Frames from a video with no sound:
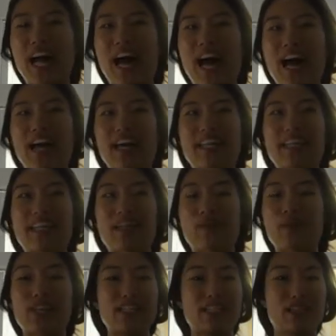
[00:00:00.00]
and there were
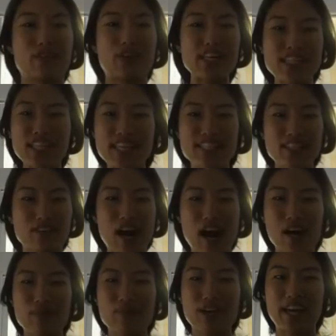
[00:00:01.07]
these 3 seats
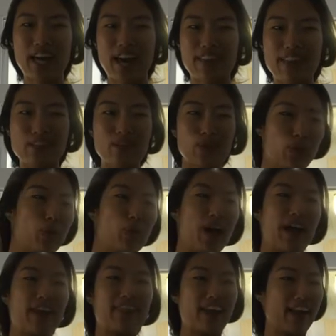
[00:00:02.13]
around me and they took
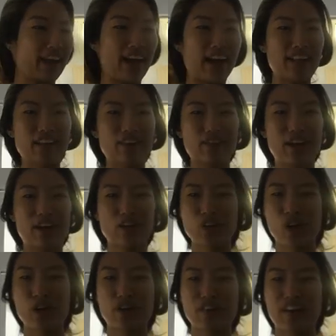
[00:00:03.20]
away their cutlery and
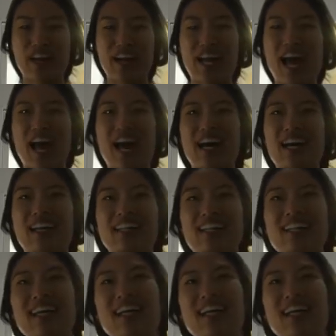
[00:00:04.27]
crockery, and